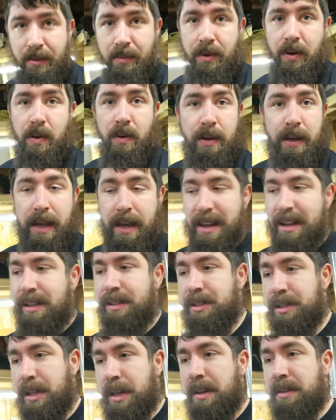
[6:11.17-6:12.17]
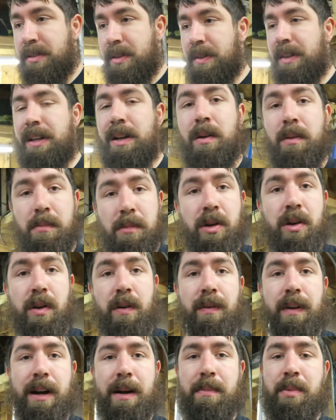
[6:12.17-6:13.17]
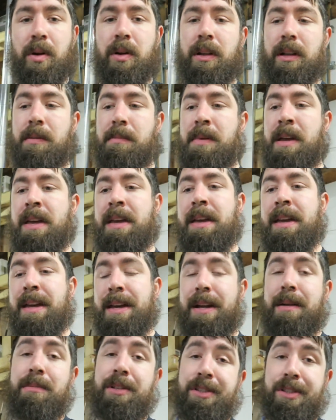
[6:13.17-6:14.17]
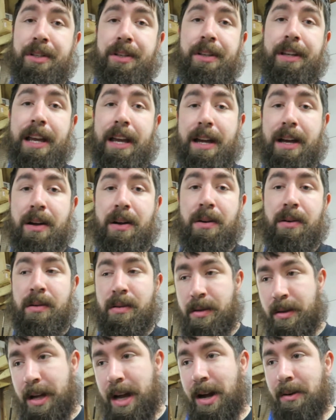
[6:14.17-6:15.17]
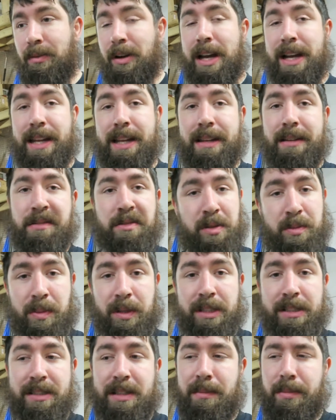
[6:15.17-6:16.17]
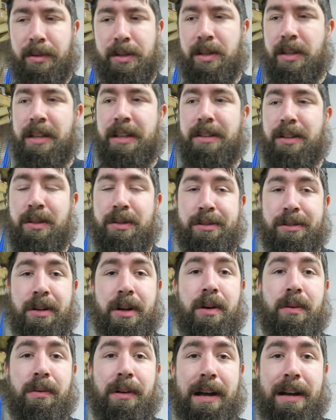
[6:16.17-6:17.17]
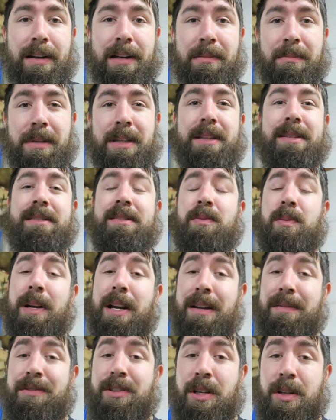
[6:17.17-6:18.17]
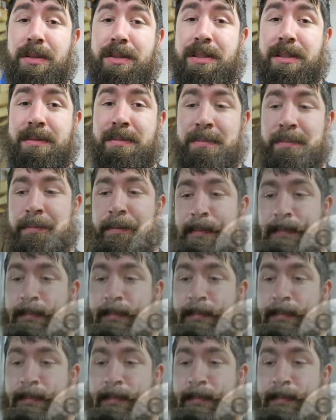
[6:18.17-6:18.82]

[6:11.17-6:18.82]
the roll cage so they don't move when I pull them. And I'm going to show you how I ran it. It's pretty simple. You can use your own routing, but this is what I've chosen.